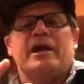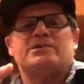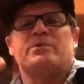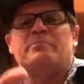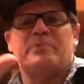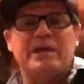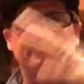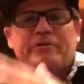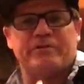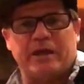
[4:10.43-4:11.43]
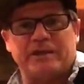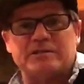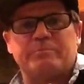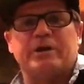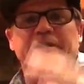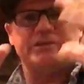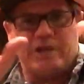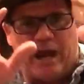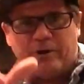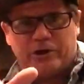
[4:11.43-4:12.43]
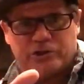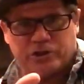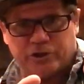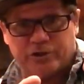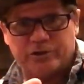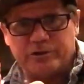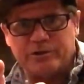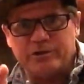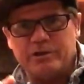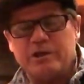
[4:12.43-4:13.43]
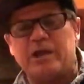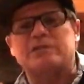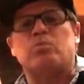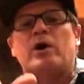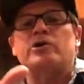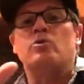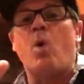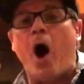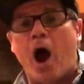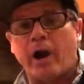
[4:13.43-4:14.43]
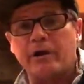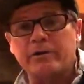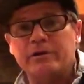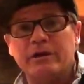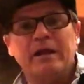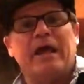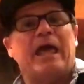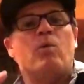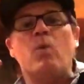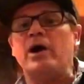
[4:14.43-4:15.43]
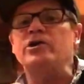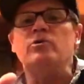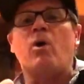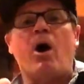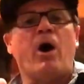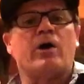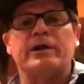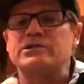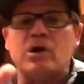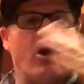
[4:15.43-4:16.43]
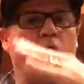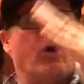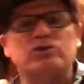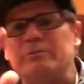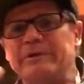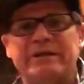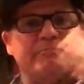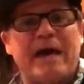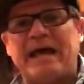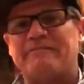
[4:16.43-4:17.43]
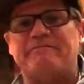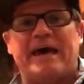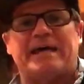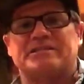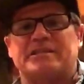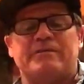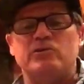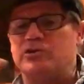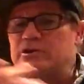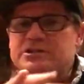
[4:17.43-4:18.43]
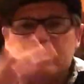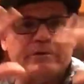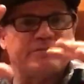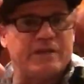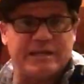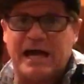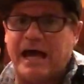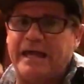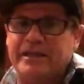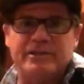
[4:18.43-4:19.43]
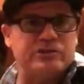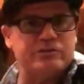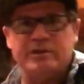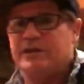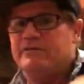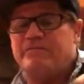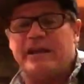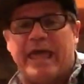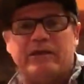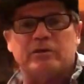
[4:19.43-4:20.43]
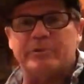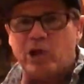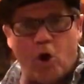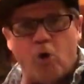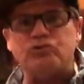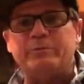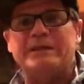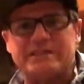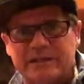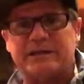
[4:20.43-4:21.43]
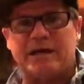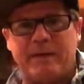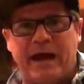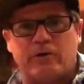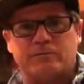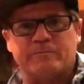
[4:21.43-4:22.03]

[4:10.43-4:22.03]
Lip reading: is what people think, but character is what you are. And what you are is ultimately going to manifest. Now, you can deal with it, hide it, and finagle it, but ultimately it's going to come out.